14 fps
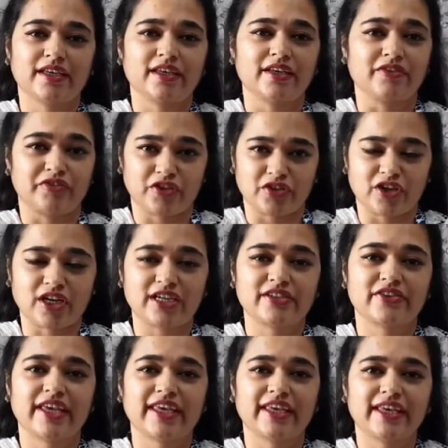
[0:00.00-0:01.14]
If you are not
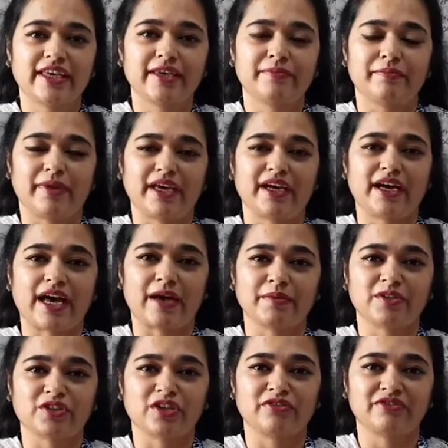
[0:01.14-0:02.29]
drinking, make a
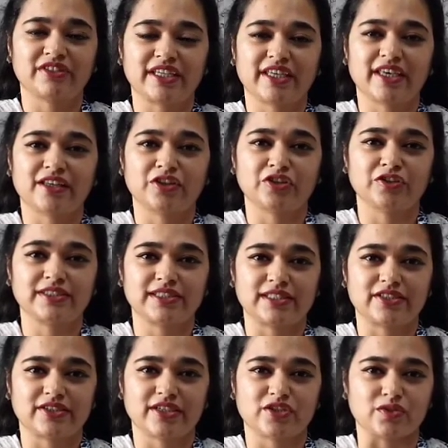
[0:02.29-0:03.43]
habit of drinking those
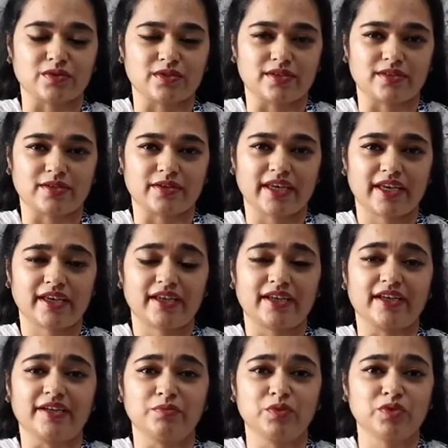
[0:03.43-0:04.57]
citric juices. Okay?
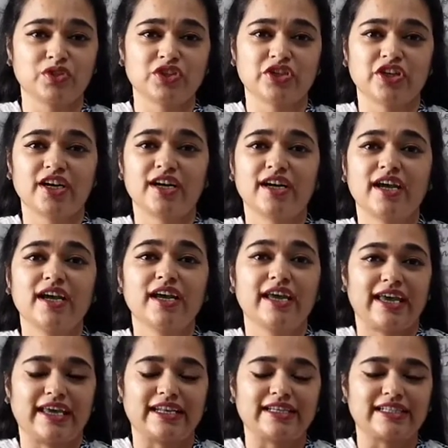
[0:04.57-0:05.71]
It boosts your
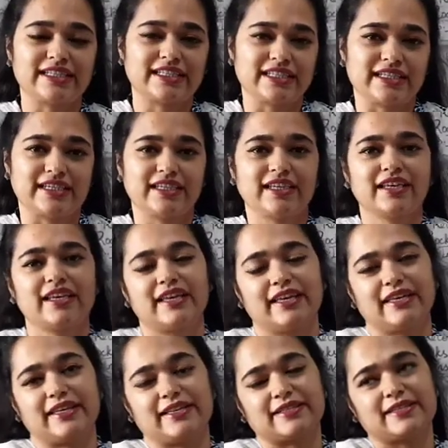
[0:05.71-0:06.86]
energy.
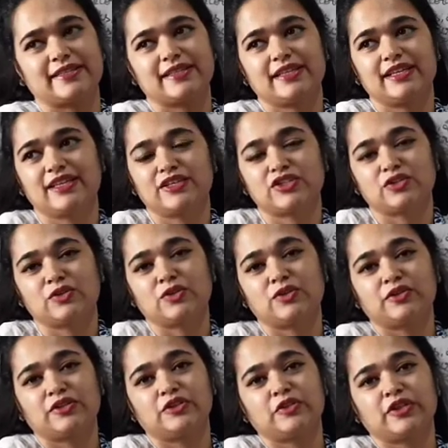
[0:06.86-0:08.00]
Yes. So
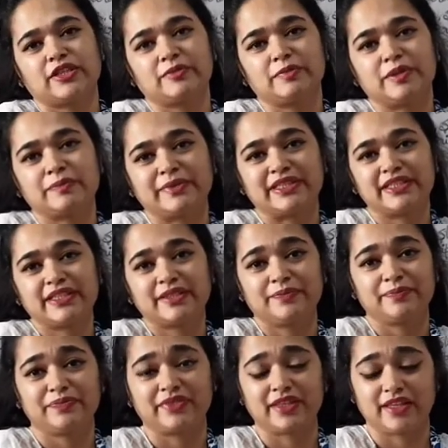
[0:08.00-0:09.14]
do you remember
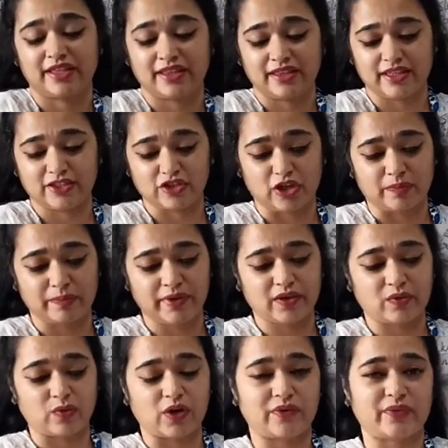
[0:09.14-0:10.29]
the topic
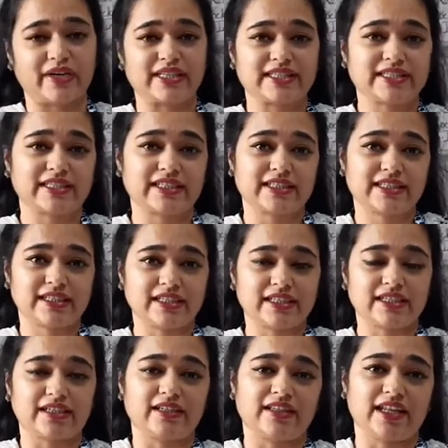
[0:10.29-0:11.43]
what we discussed
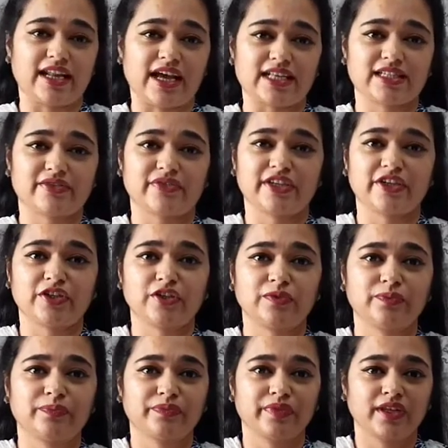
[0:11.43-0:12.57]
in the last
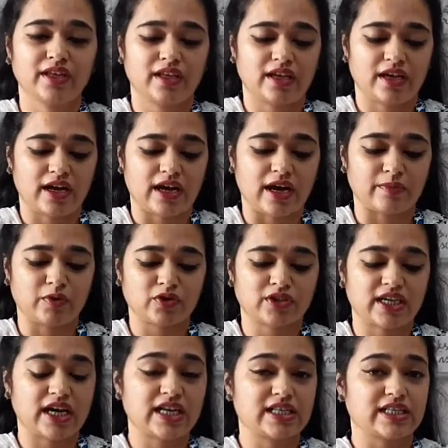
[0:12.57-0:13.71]
video about
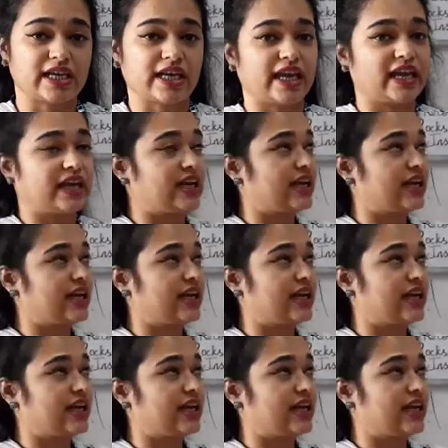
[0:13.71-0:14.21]
our second